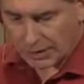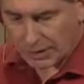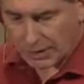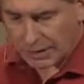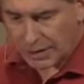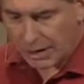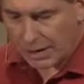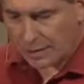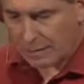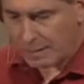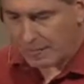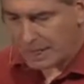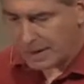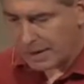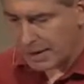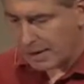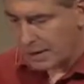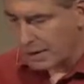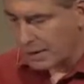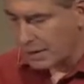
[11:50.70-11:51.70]
Now,
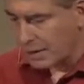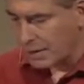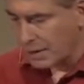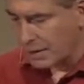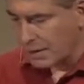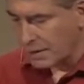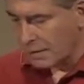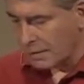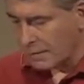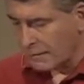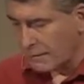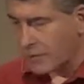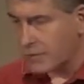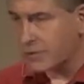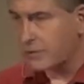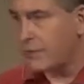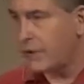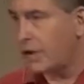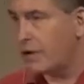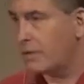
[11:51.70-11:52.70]

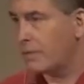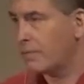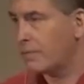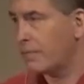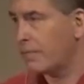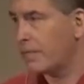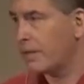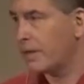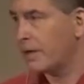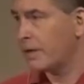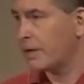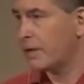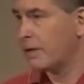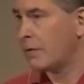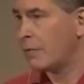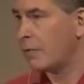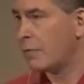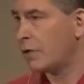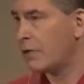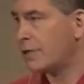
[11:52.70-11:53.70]
first of all,
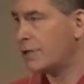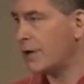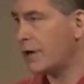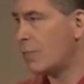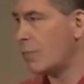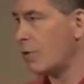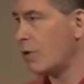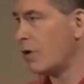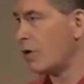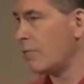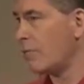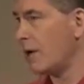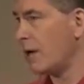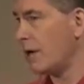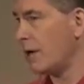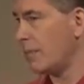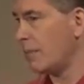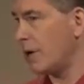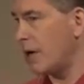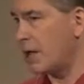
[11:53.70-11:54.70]
what does that word
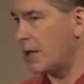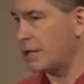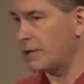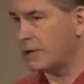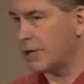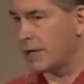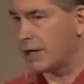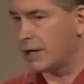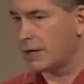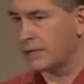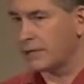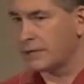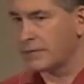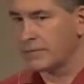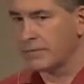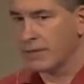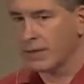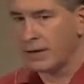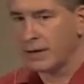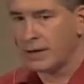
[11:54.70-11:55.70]
mean, apologetics?
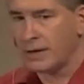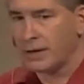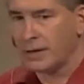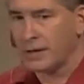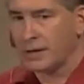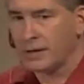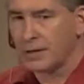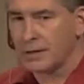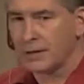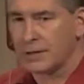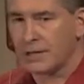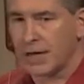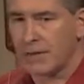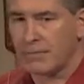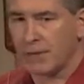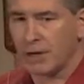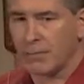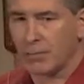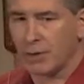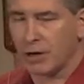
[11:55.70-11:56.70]
Does that
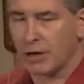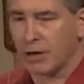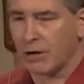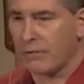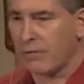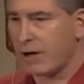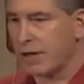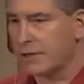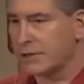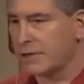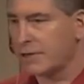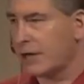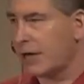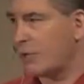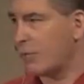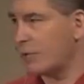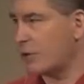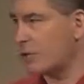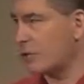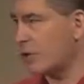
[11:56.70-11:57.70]
mean we go around
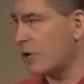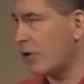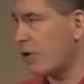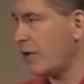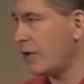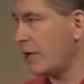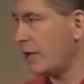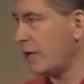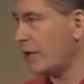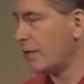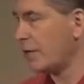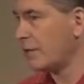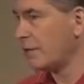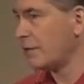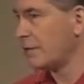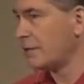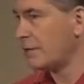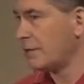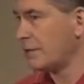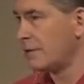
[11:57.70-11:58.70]
saying we're sorry
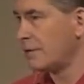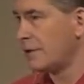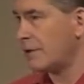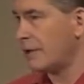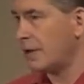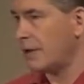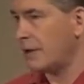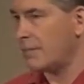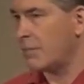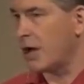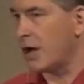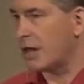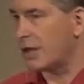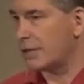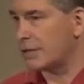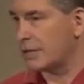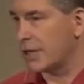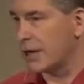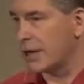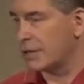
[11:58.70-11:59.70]
and
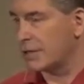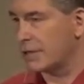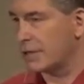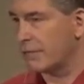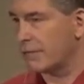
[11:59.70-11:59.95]
apologizing